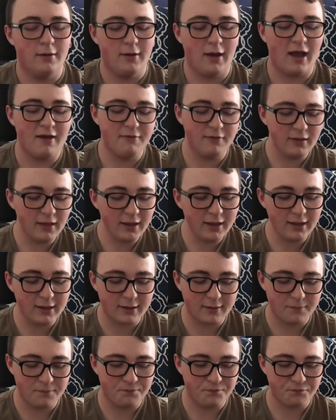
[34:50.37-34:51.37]
I feel like
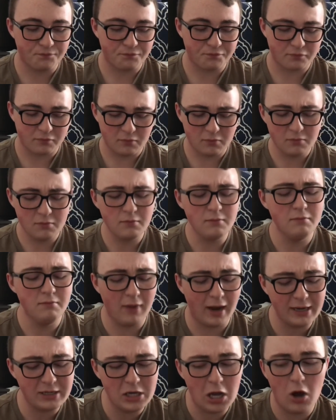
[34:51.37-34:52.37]

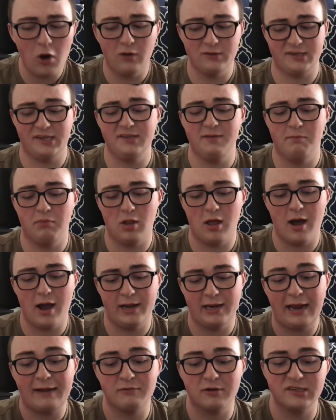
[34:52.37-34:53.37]
my nose is
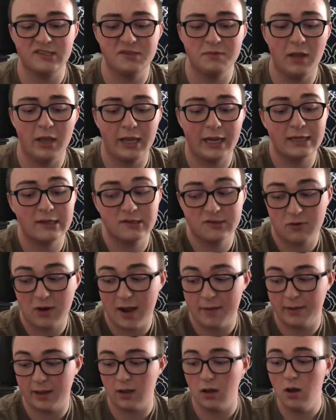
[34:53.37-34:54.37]
blind after smelling and
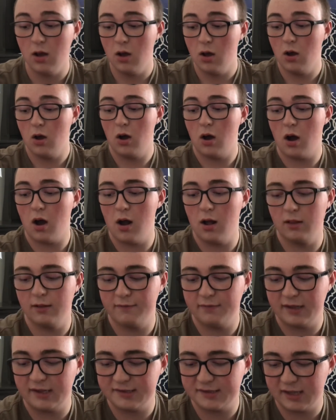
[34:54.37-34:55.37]
describing all
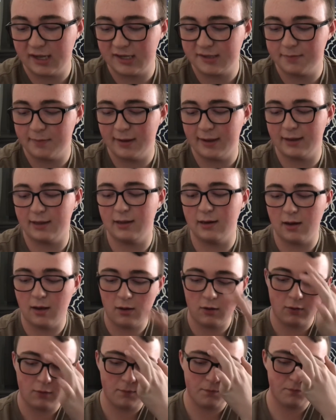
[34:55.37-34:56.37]
of these things, but you
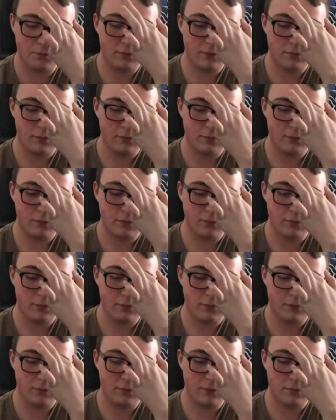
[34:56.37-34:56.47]
know,